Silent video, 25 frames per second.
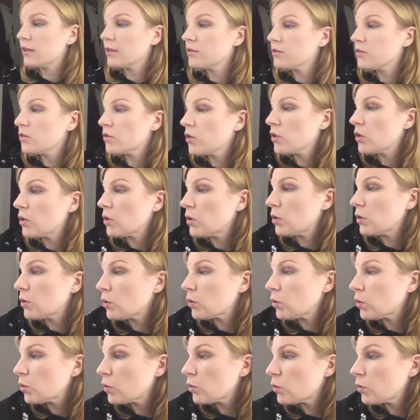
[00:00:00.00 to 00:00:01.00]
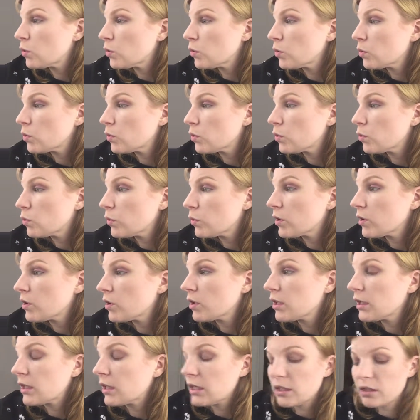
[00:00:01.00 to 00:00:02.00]
So we're
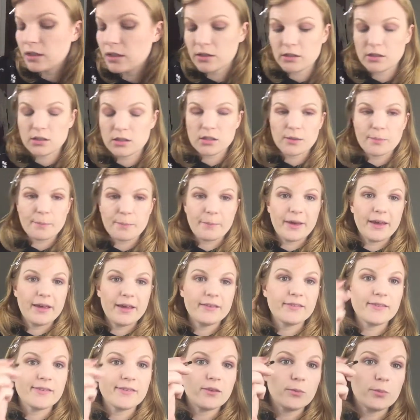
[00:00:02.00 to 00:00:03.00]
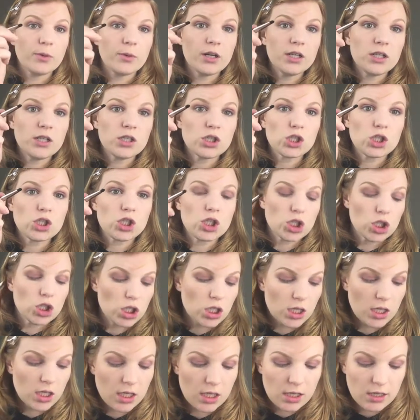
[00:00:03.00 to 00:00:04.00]
gonna get pencil brush
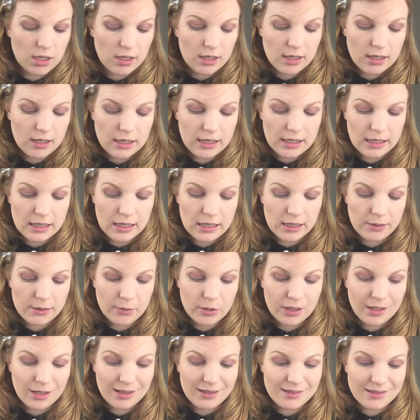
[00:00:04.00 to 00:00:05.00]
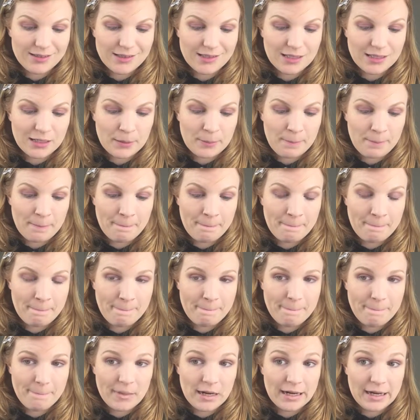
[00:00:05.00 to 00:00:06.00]
and I'm gonna get
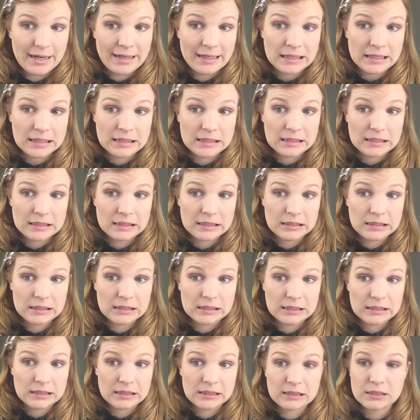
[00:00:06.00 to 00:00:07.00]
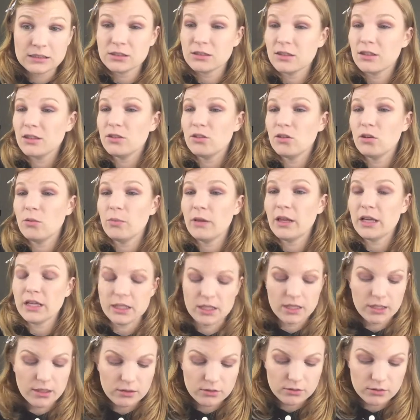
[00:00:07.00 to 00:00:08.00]
some black. Should I do black?
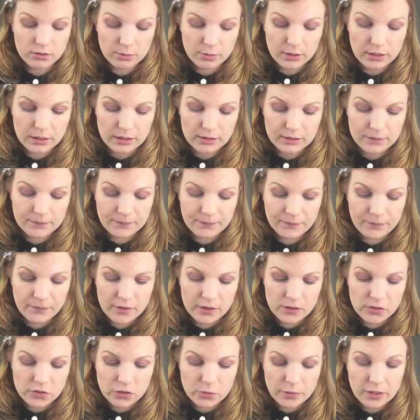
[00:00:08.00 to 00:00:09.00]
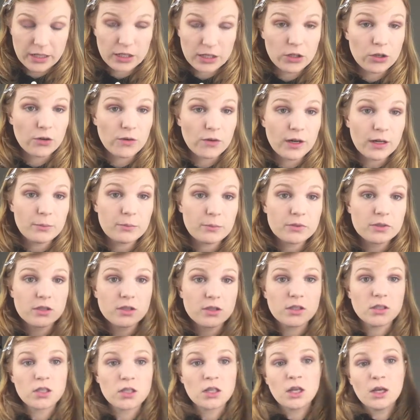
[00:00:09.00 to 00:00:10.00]
Yeah, I'll do black. So I'm getting
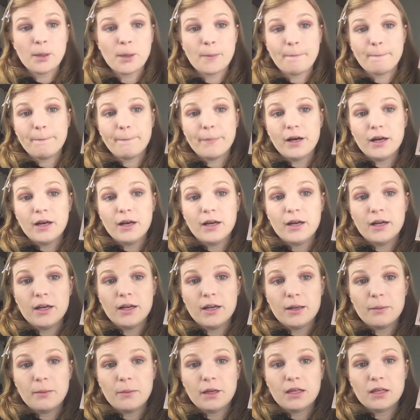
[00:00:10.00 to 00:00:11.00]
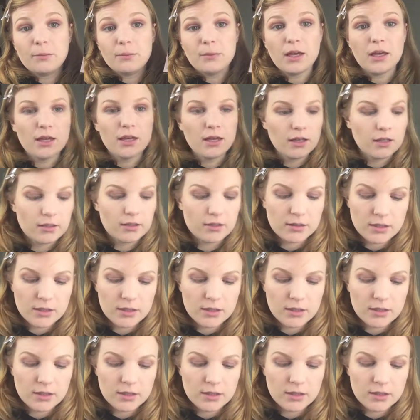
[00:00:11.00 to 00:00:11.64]
Corrupt by Makeup Geek